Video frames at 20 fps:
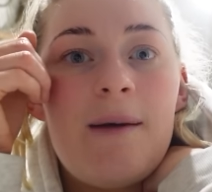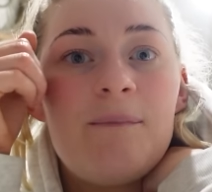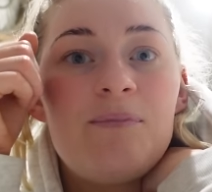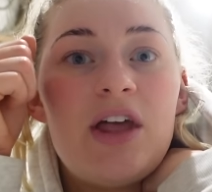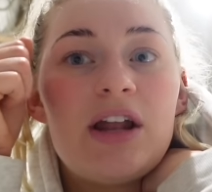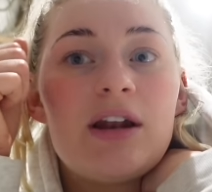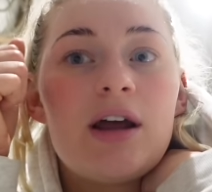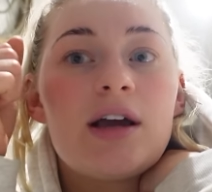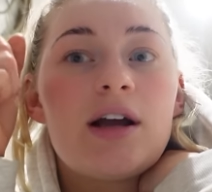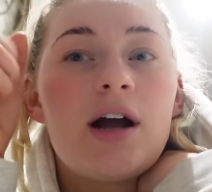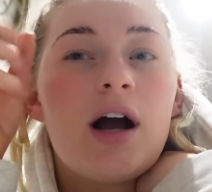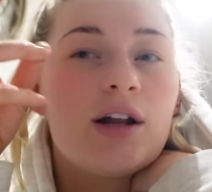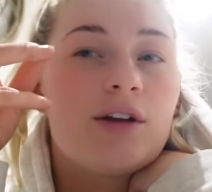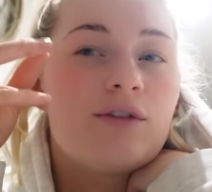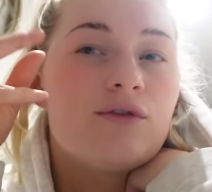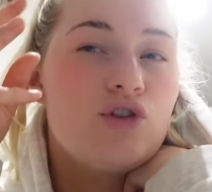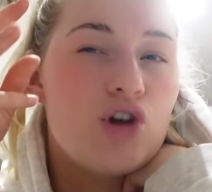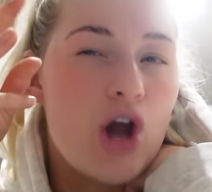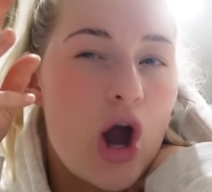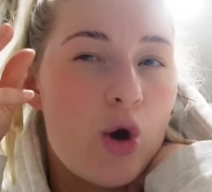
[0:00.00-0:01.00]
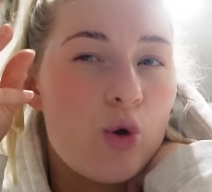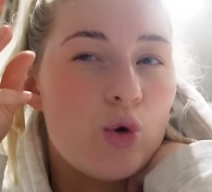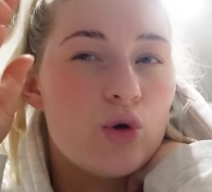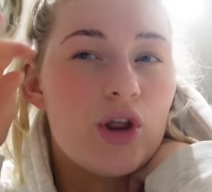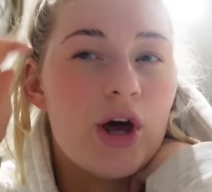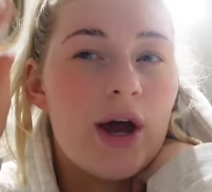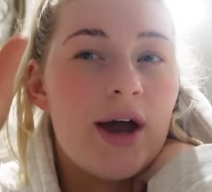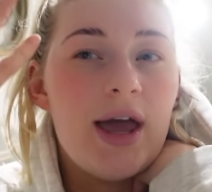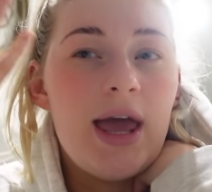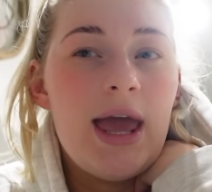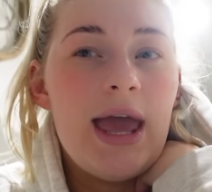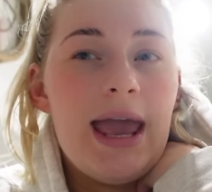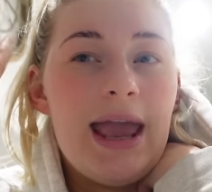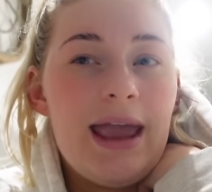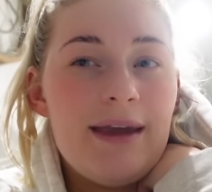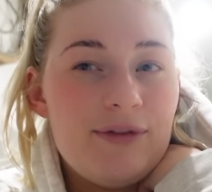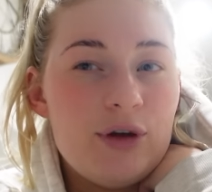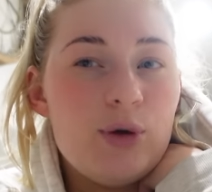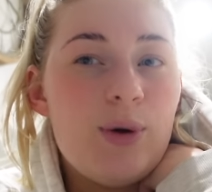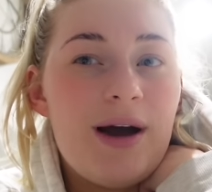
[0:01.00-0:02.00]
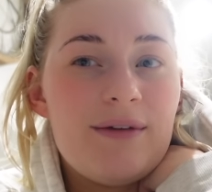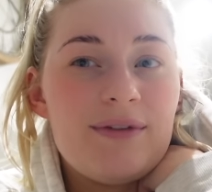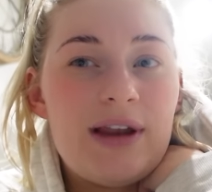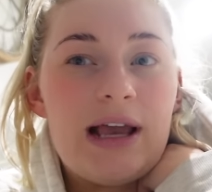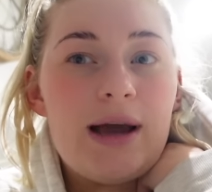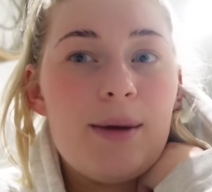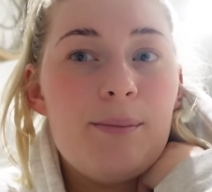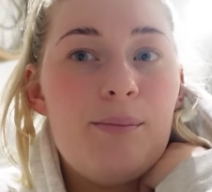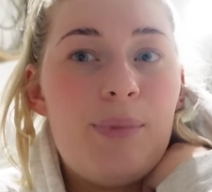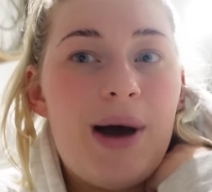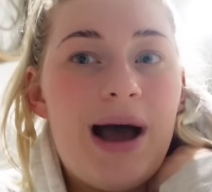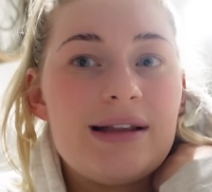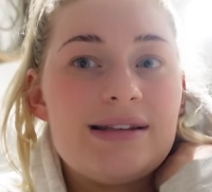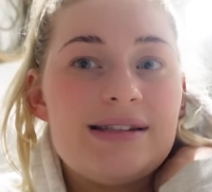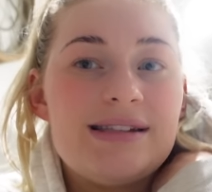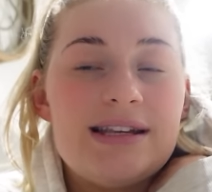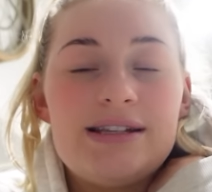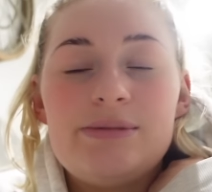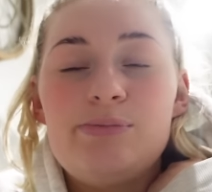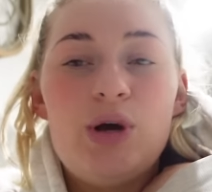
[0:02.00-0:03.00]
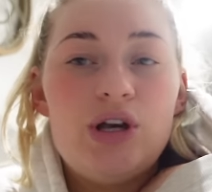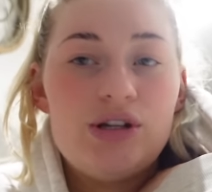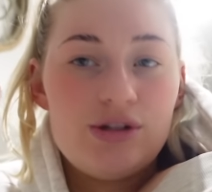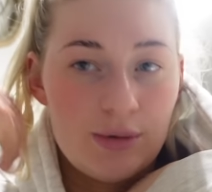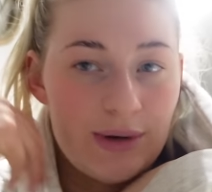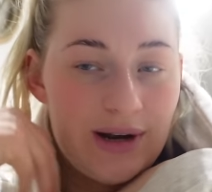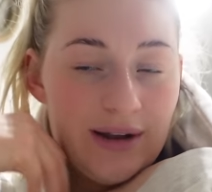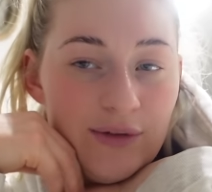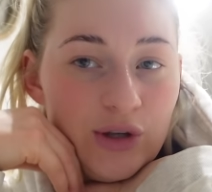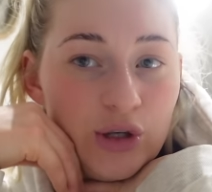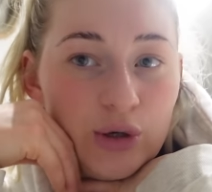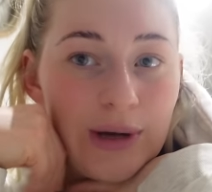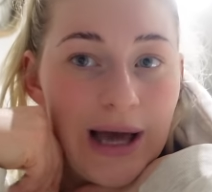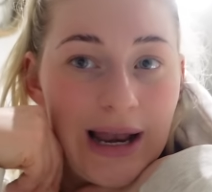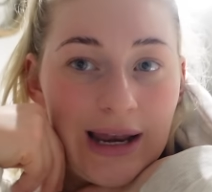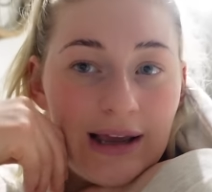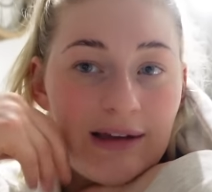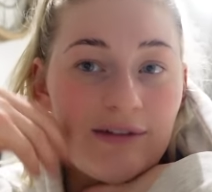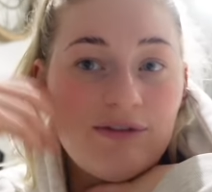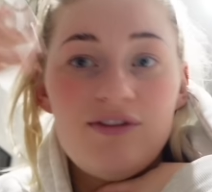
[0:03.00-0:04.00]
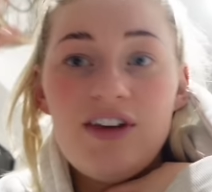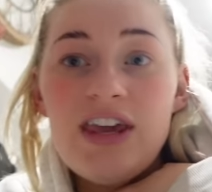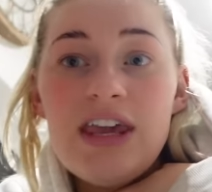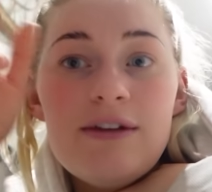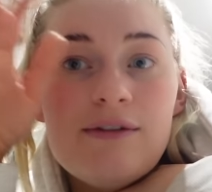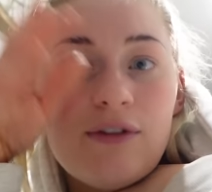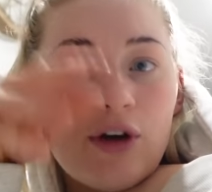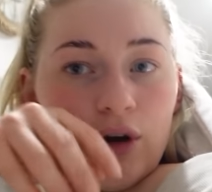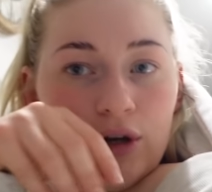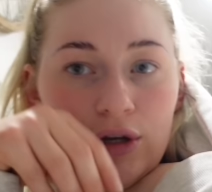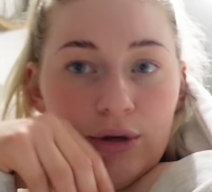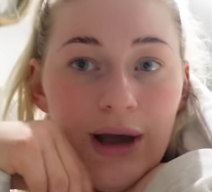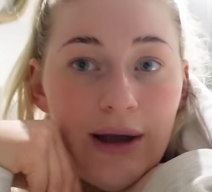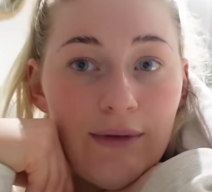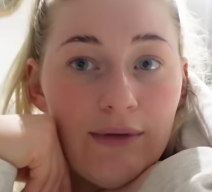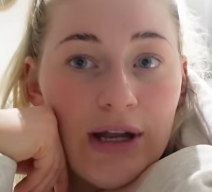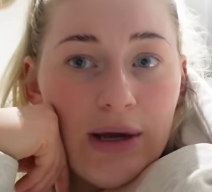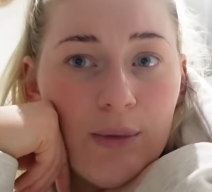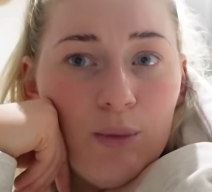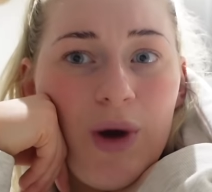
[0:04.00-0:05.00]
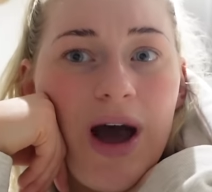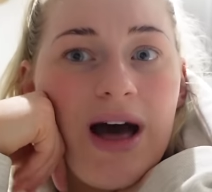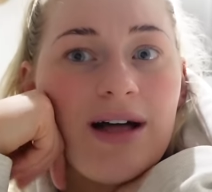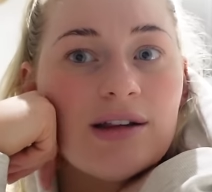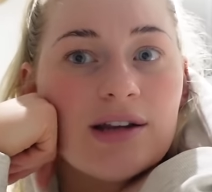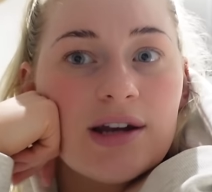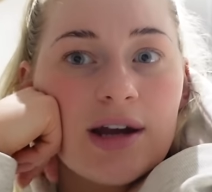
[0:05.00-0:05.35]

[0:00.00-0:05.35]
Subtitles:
And then I kind of know that if you have like a bad cyst burst or whatever, you get like a fever and you get really unwell.